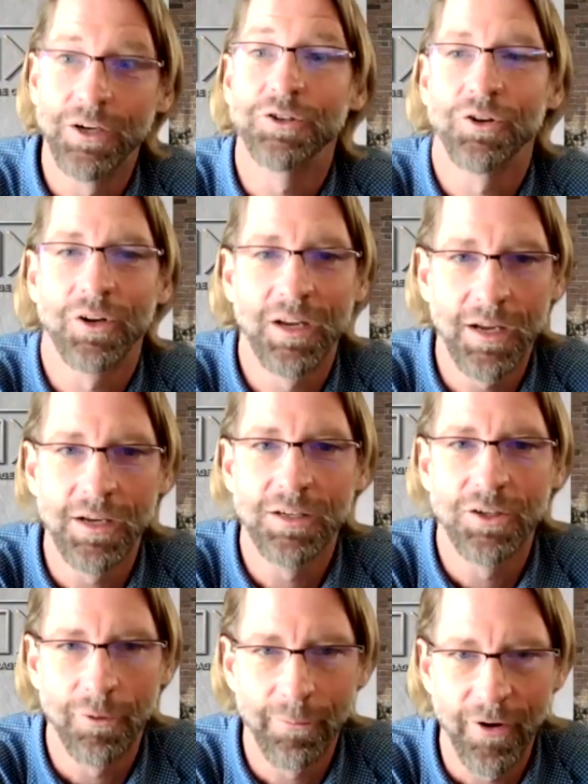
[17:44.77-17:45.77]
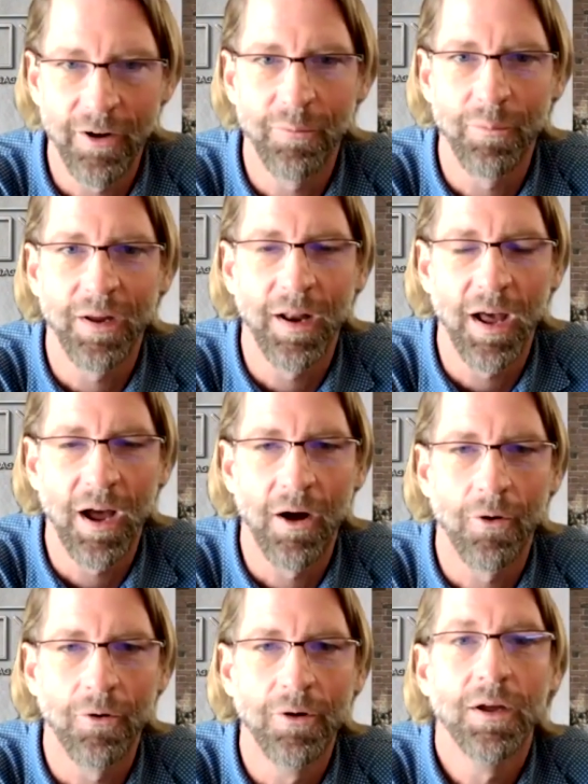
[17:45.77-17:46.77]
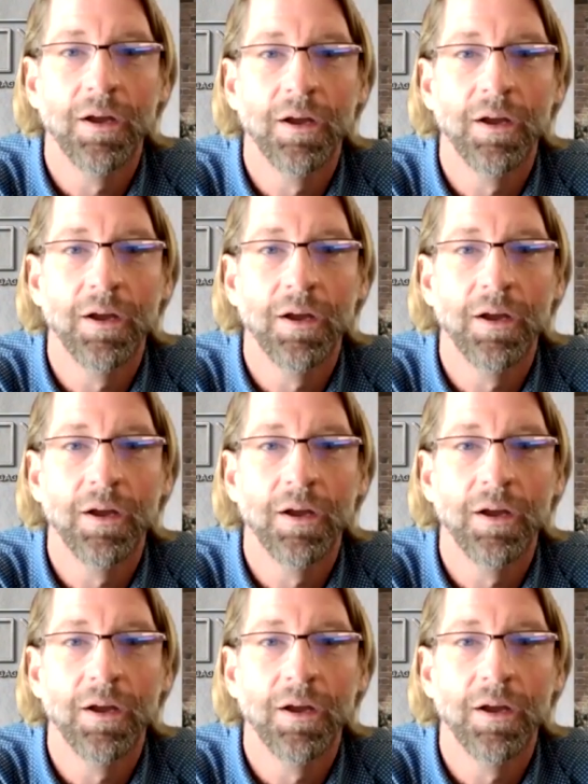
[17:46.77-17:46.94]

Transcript: Here's your keys. You fund me now.